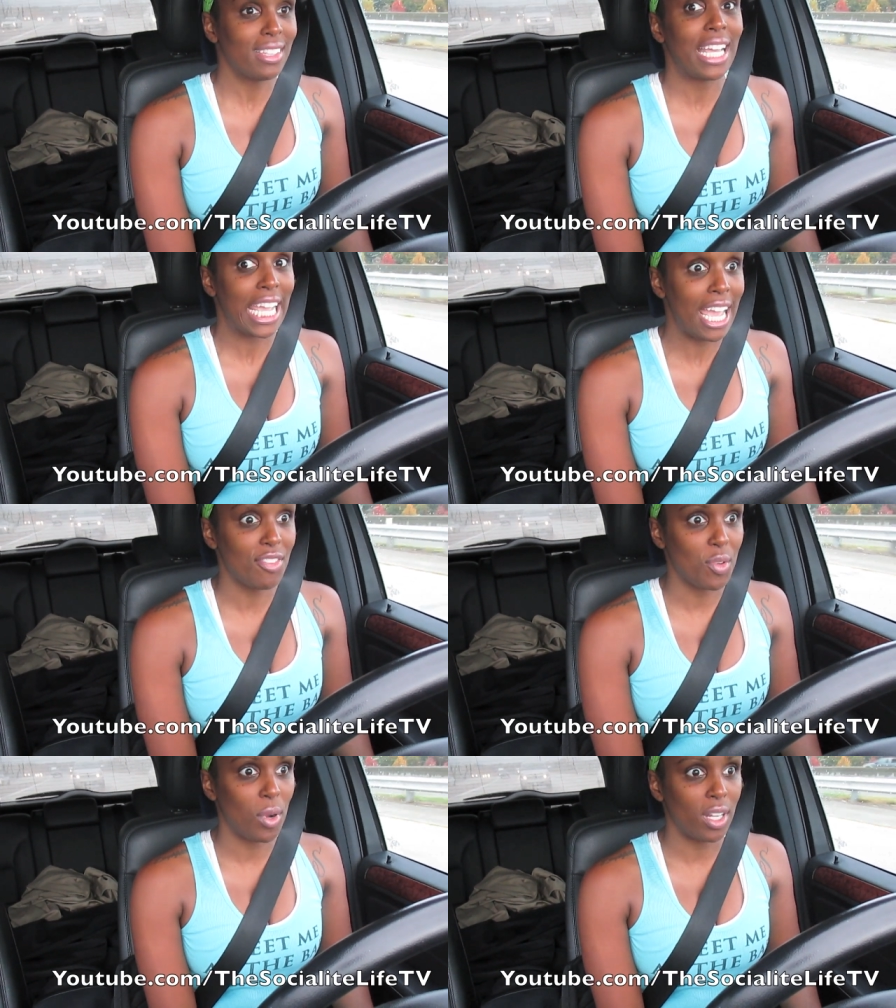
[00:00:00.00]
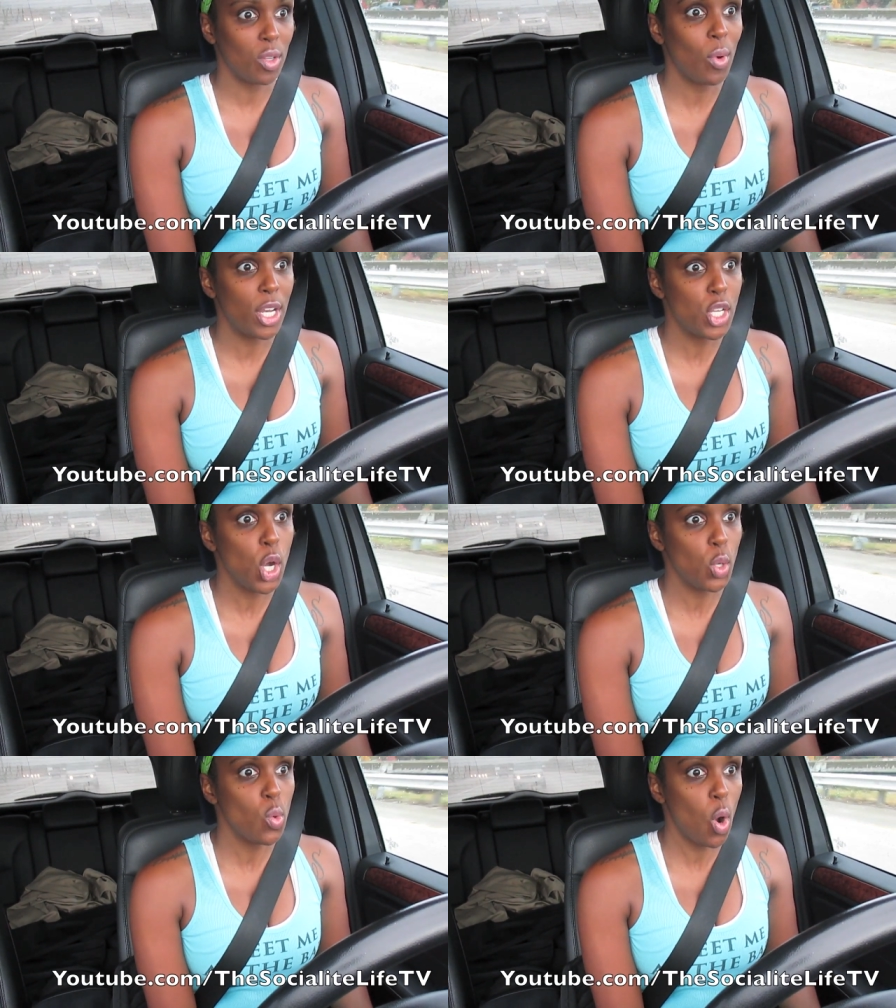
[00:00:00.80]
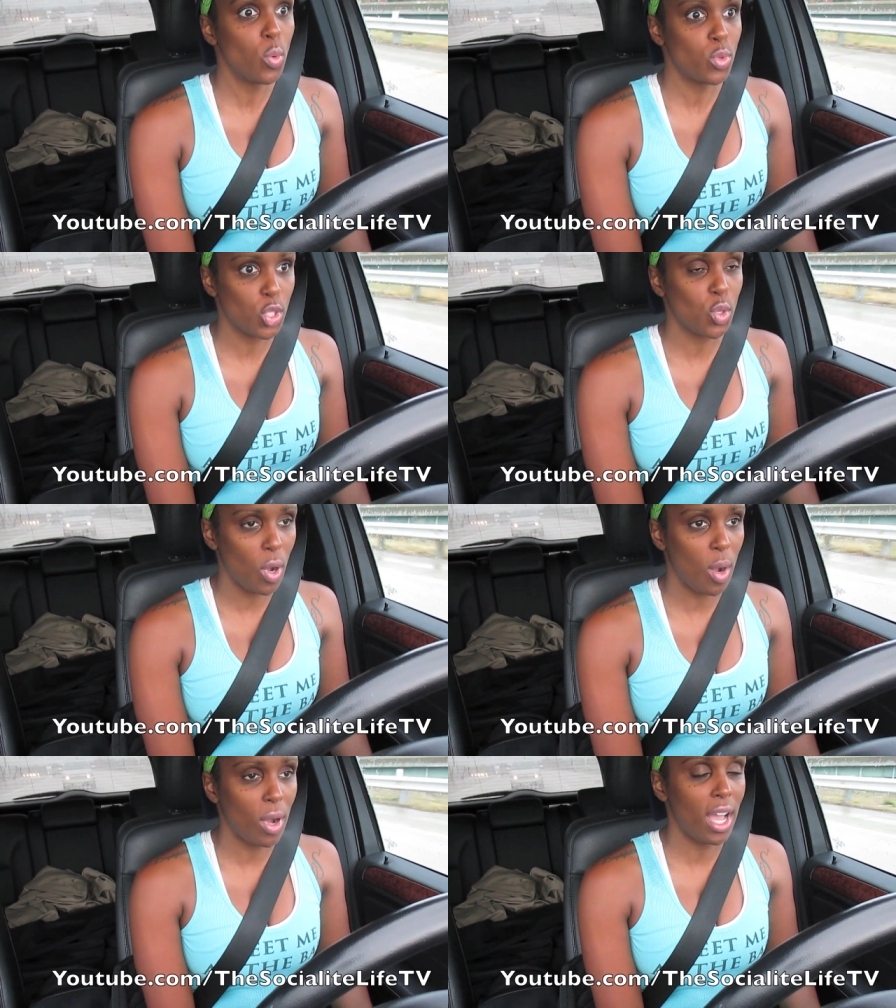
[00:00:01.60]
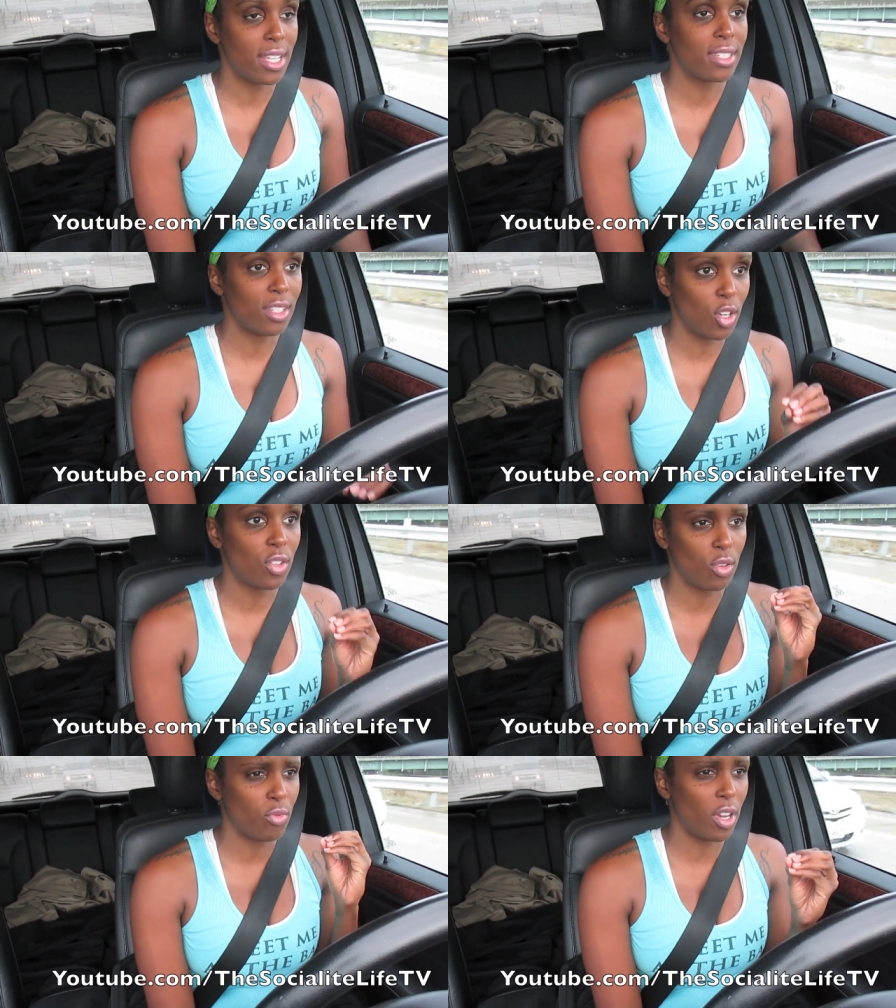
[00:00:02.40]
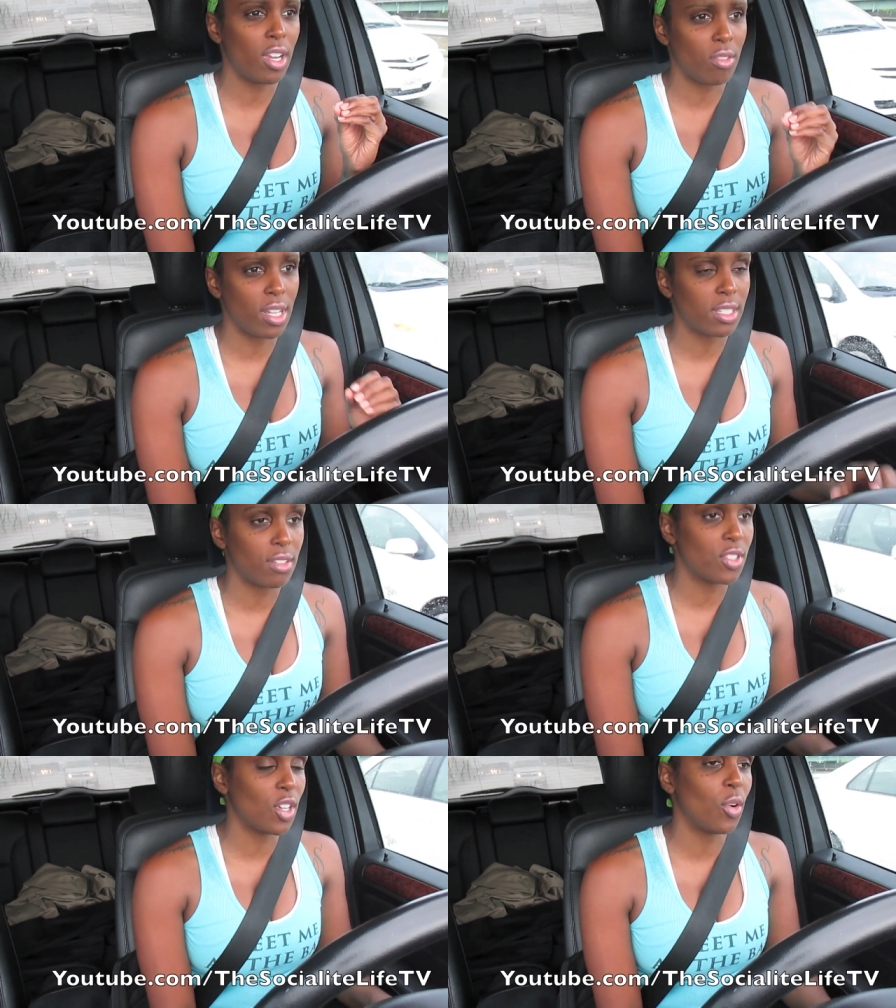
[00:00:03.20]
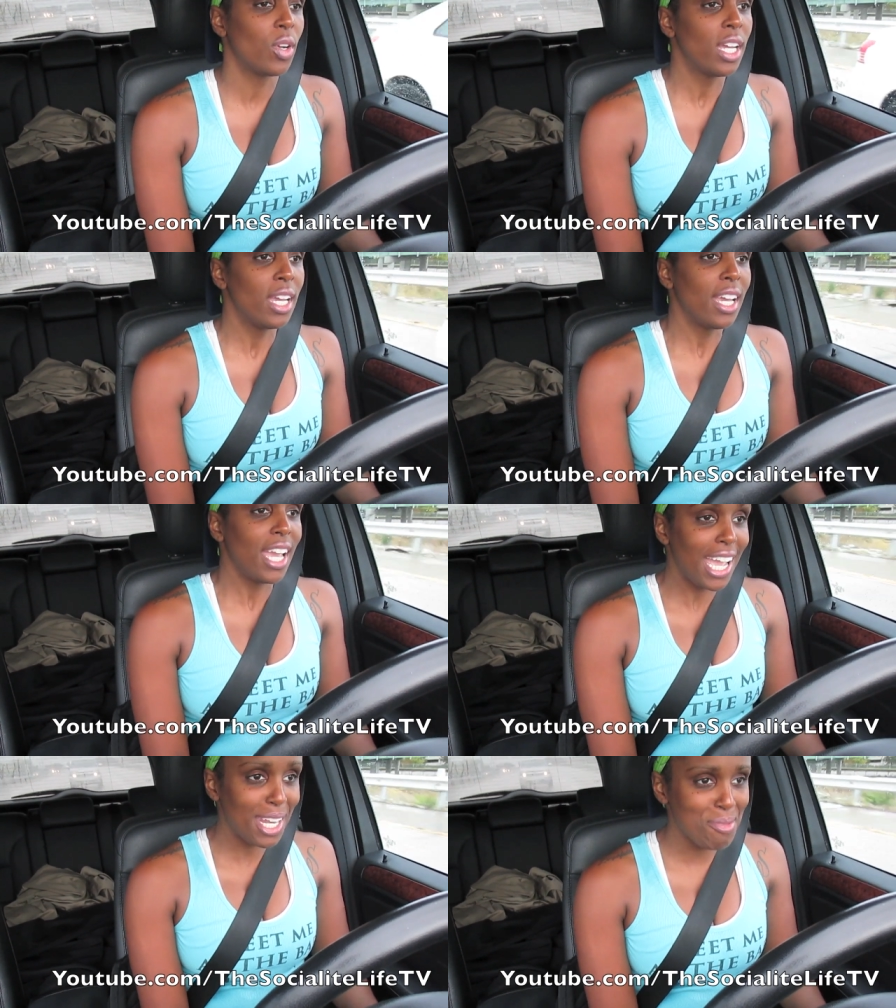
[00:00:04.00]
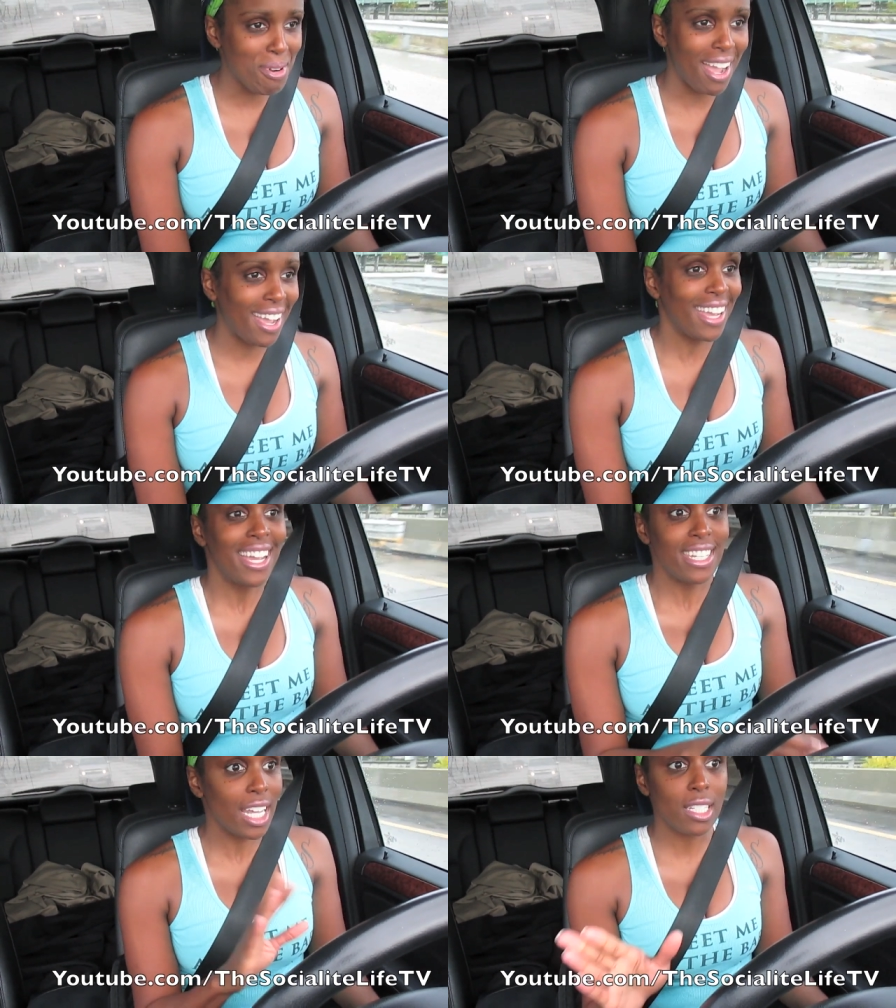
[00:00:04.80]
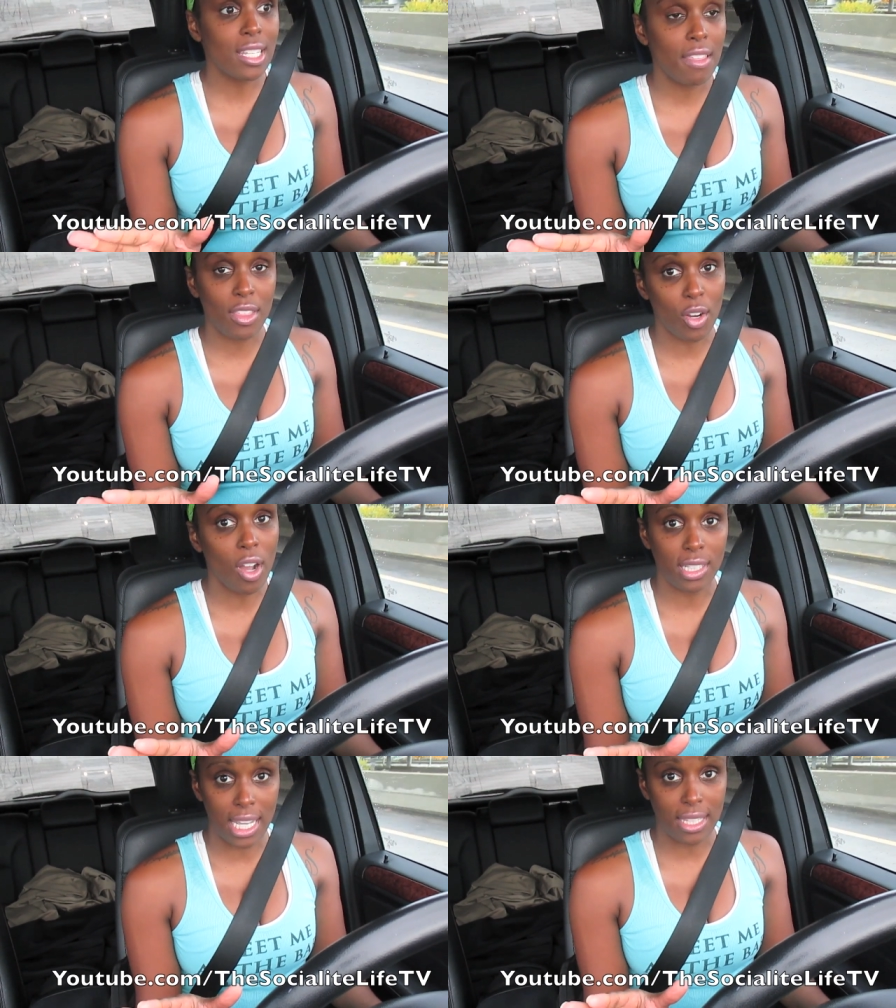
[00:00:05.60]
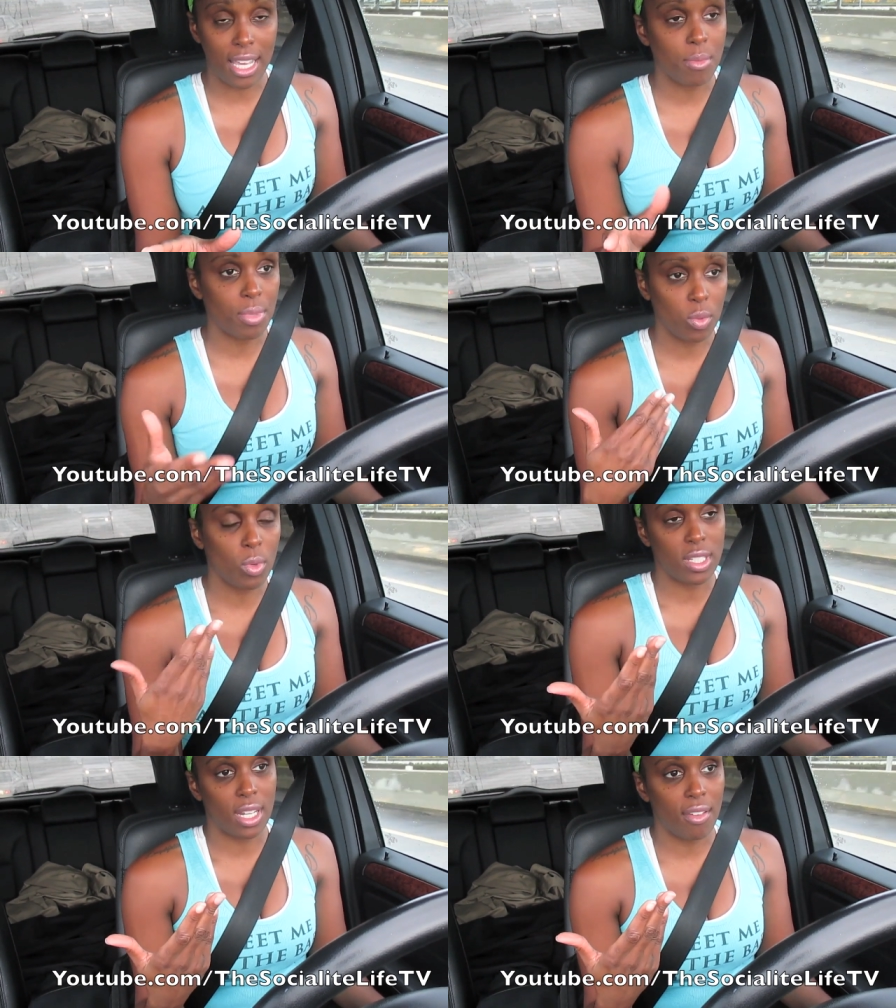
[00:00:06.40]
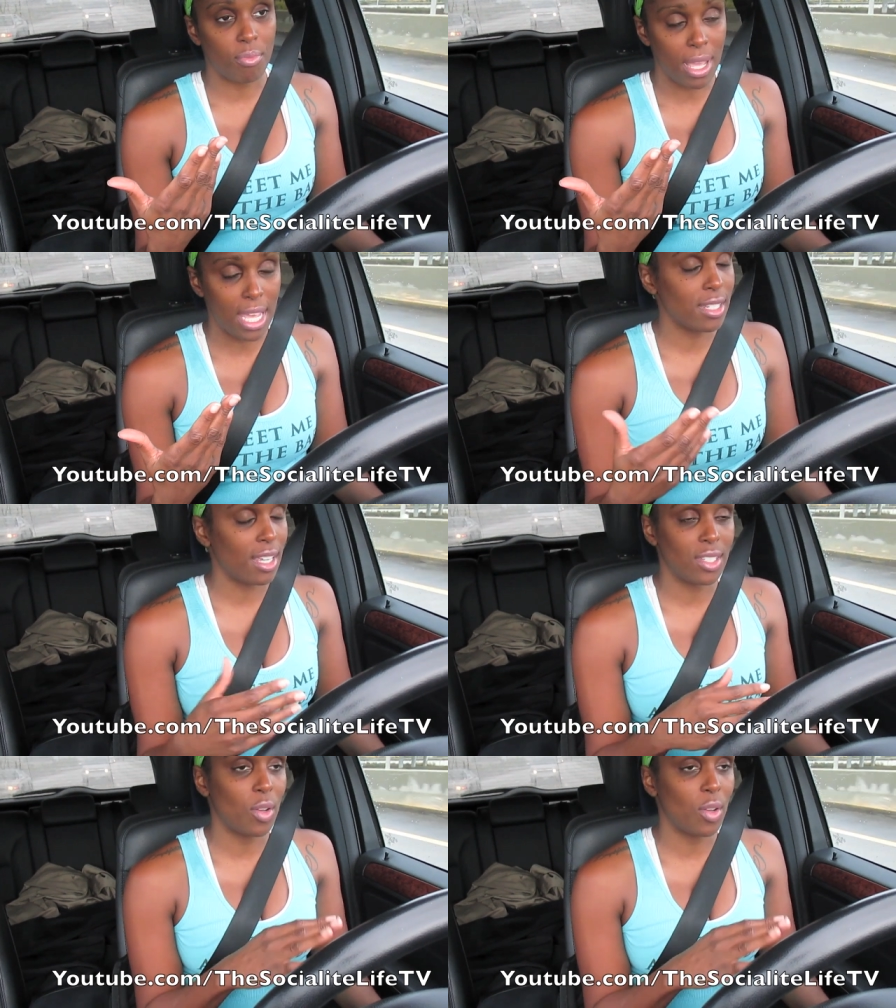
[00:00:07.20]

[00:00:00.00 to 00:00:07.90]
like everyone who I know who owns a Chihuahua has, they're, they're very aggressive. So, anyway, not to say that they're all like that, but the ones that I've met.